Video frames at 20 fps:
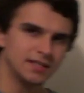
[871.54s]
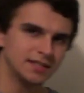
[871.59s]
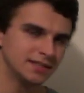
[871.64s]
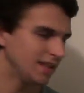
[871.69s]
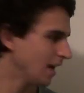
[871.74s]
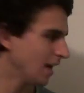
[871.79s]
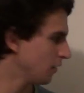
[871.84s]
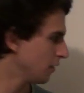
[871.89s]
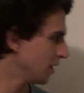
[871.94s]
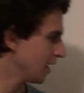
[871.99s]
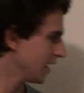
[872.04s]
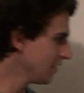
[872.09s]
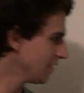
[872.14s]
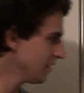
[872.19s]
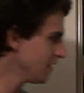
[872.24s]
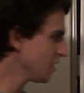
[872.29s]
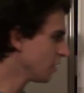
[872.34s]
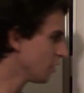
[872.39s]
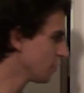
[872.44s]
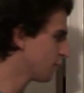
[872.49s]
Now, in
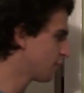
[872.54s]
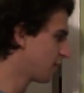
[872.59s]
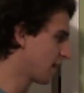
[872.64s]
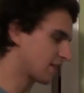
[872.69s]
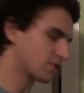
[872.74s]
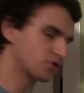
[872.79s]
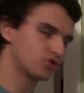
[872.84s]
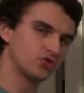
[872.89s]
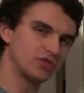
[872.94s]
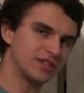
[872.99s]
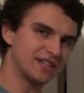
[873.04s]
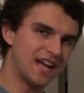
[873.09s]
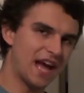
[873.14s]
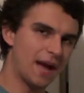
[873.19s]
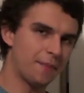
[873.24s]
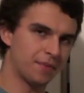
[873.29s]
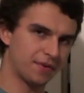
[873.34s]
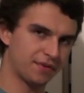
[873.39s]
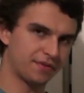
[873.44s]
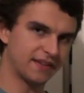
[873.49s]
the olfactory
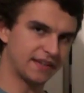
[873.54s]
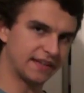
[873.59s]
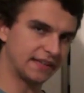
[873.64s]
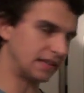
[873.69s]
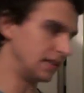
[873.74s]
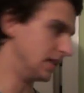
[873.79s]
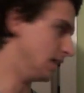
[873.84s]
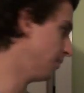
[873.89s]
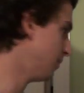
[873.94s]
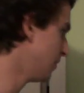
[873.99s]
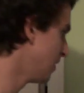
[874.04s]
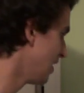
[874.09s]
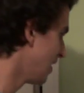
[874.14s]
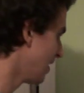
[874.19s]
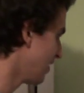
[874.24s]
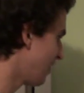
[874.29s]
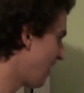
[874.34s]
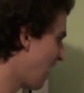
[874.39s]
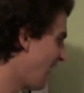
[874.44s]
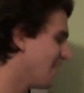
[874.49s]
epithelium,
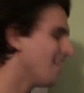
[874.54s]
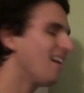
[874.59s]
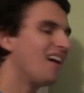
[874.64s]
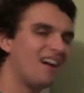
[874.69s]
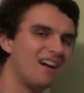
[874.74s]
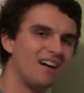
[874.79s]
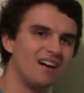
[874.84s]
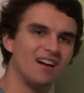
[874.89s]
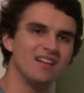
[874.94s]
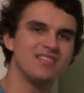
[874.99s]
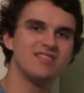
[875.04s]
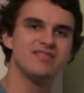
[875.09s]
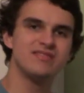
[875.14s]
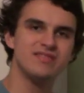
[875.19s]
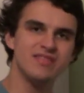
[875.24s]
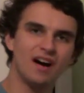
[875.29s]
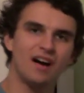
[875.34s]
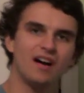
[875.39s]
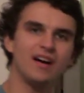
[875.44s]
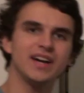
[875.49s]
there are
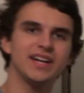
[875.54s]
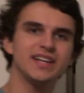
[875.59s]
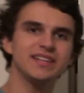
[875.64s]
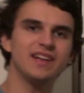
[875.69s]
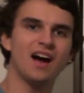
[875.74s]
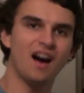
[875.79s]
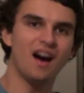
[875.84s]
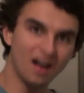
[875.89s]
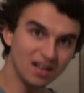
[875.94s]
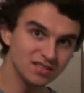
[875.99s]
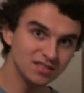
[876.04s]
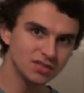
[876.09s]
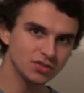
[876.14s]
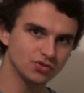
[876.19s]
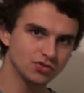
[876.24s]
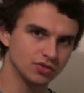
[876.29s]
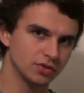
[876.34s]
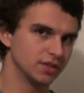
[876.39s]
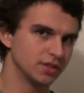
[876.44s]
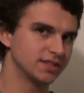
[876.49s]

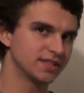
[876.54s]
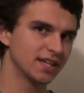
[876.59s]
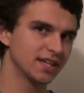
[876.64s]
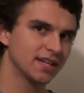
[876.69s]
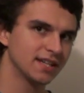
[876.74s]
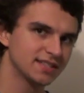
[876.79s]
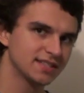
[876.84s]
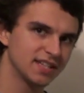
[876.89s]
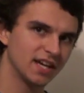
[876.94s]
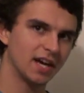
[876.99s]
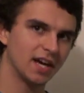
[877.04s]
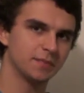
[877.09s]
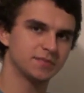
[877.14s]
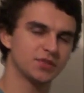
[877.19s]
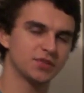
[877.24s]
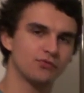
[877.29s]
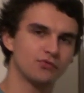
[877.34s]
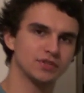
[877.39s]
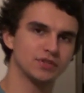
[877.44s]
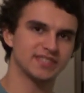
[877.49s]
900 types
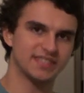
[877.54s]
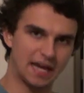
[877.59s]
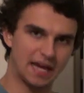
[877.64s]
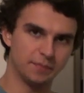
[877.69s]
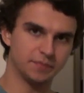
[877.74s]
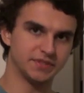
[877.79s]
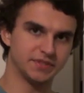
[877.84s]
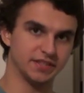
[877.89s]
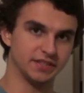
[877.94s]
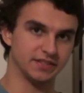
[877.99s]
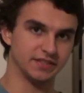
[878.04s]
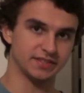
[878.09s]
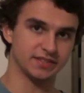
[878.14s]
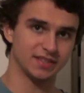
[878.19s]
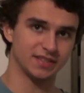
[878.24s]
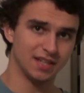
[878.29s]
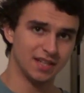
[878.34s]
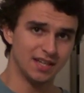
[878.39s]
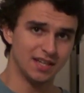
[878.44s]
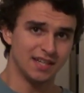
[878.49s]
of
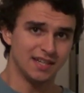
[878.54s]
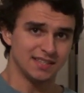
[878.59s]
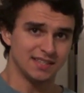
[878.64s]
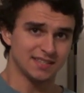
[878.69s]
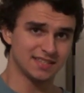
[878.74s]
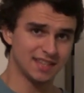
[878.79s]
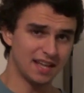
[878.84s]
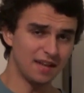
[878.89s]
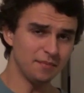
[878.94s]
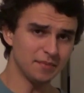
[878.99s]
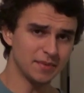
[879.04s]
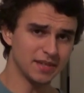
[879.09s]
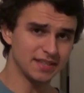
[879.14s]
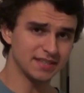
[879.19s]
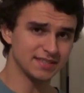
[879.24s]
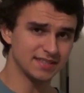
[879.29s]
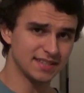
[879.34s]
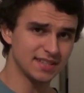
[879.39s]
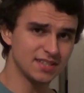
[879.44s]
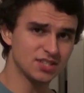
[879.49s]
receptors. So that
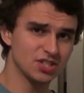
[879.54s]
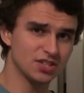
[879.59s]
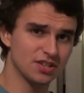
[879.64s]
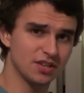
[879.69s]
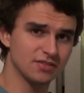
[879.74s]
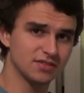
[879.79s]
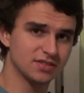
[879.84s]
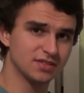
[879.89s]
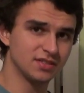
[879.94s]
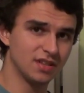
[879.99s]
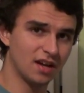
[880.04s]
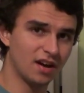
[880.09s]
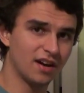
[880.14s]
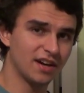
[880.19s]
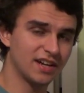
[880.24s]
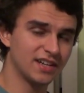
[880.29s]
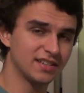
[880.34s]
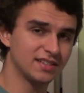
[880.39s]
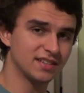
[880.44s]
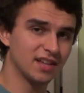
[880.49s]
means each of those
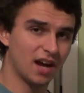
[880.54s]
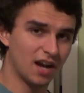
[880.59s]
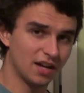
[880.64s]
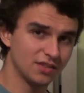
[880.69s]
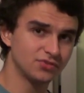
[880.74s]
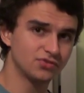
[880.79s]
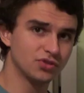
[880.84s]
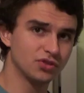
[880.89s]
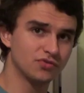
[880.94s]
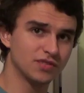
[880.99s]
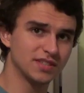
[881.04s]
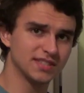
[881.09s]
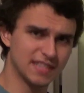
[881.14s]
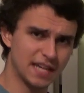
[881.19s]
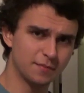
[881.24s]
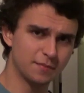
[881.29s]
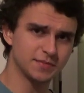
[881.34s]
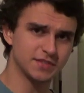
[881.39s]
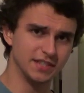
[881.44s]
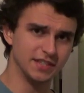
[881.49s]
900
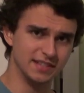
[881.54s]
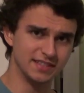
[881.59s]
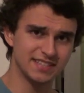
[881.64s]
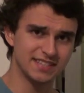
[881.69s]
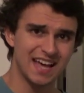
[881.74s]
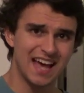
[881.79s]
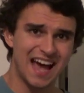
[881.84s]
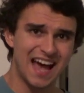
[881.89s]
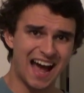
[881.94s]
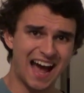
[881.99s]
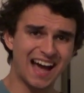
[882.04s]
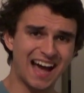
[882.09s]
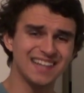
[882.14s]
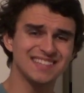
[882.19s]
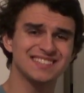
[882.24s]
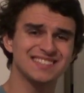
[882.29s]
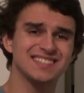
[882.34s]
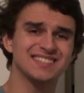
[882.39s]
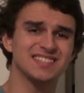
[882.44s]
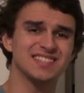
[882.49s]
receptors
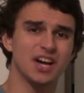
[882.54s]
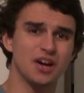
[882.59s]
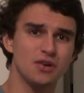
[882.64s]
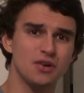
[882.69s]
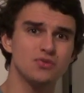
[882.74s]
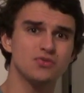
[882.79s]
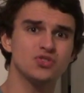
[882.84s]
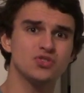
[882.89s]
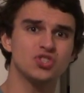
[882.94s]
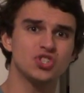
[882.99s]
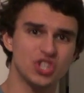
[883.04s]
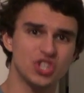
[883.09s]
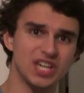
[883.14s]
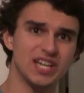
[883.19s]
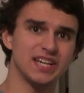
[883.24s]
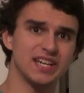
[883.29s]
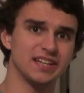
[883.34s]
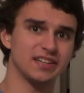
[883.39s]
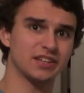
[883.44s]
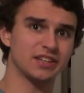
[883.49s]
has its own
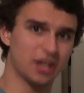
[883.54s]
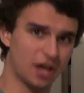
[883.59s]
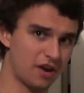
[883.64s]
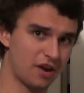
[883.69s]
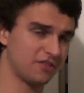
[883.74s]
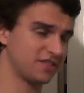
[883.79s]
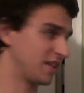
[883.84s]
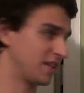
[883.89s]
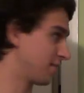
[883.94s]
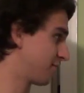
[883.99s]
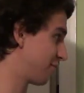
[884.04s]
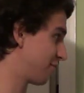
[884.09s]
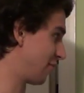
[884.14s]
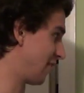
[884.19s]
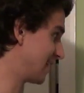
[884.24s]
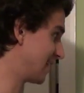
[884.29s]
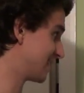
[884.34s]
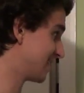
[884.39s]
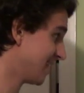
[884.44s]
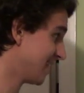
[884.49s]
gene coding for
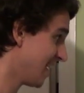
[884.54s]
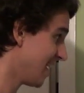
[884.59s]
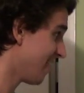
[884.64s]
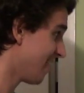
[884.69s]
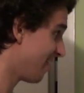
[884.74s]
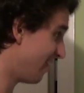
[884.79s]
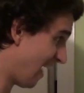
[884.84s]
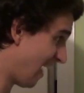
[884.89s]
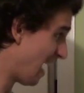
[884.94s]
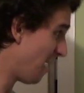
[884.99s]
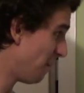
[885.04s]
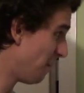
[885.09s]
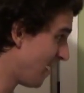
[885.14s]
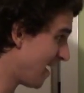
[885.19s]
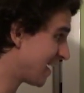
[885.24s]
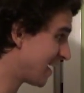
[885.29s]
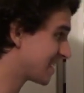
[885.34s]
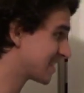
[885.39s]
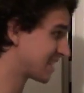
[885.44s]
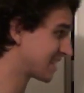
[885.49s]
it. That
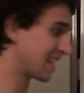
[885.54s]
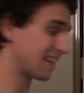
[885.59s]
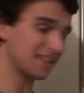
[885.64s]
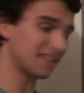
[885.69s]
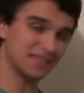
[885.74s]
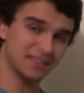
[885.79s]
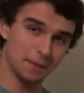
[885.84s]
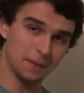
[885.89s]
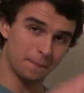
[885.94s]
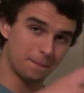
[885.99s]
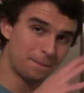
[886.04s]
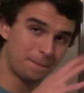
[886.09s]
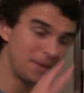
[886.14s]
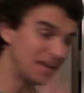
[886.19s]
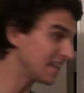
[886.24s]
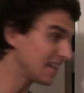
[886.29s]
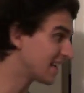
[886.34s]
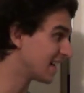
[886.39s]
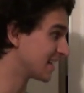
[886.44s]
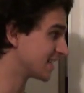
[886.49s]
makes it the
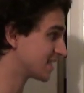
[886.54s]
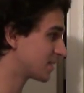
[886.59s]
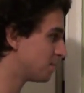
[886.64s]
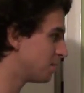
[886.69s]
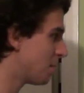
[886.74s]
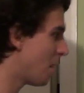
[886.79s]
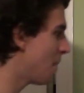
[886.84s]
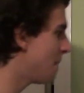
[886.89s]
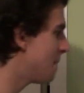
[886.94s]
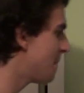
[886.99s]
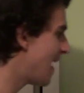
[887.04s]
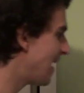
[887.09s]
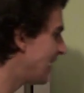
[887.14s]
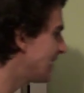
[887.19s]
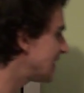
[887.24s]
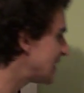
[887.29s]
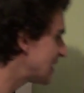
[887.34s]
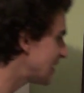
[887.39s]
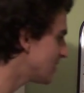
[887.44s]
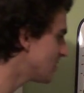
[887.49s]
biggest
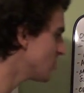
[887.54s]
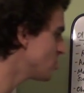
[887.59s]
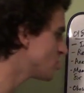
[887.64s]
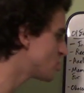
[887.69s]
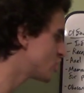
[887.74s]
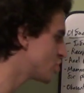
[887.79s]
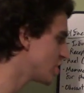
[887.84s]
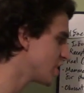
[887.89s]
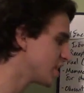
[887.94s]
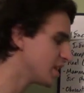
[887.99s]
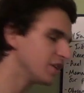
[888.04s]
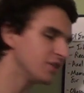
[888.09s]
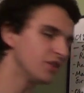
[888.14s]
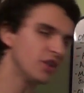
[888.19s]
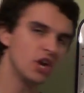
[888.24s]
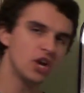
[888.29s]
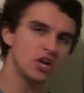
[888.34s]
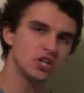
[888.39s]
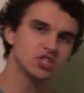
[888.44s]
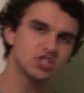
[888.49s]
mammalian gene
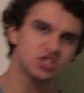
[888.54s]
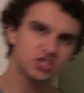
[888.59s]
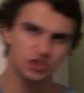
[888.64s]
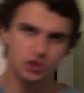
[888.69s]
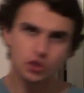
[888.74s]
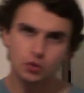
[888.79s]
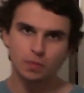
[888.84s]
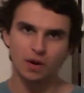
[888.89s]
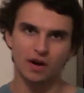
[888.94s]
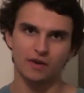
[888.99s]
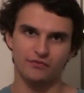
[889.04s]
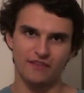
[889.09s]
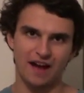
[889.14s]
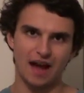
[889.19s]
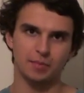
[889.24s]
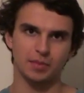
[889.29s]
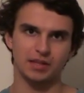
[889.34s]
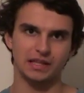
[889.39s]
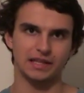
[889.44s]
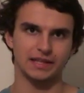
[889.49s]

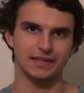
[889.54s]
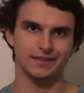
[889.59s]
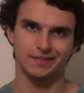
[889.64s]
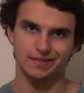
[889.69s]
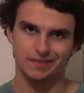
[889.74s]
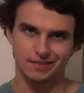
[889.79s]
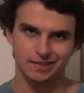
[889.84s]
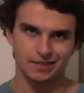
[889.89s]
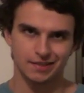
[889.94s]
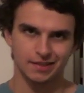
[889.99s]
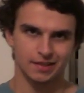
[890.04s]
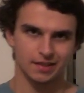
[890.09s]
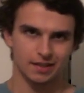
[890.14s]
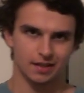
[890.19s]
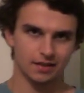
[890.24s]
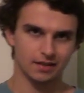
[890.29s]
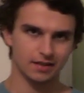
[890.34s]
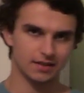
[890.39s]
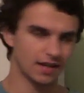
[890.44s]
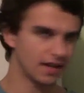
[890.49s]
superfamily.
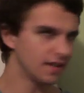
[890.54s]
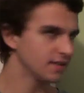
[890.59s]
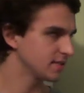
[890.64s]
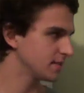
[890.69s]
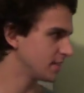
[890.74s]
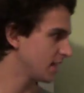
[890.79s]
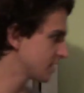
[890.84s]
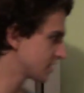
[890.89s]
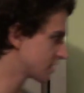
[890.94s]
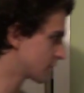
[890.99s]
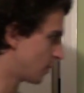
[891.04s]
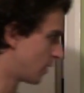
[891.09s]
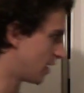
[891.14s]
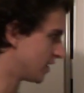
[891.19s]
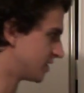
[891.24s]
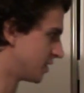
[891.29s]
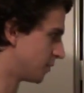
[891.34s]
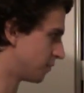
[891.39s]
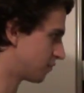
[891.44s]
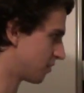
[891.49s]
Okay, so that's
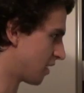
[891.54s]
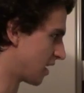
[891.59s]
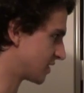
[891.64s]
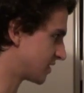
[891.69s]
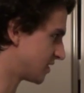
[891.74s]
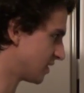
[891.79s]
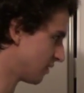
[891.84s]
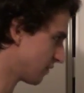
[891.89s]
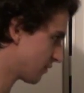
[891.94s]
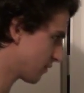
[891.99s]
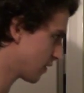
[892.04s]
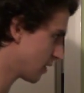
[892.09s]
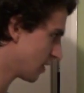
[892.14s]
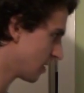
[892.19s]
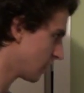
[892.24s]
quite impressive.